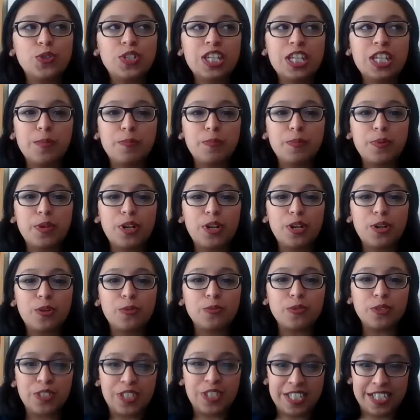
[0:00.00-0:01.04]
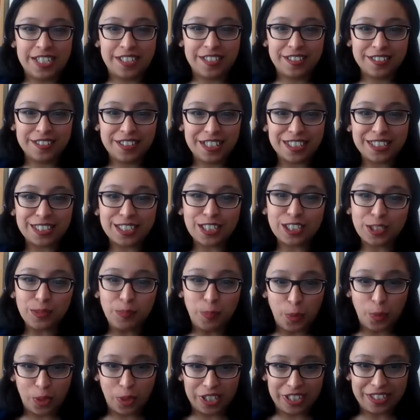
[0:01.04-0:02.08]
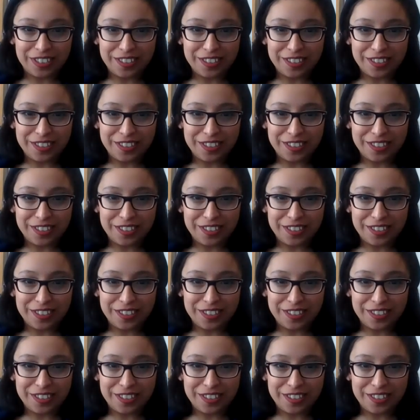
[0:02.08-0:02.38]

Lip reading: keep a routine. That sounds boring.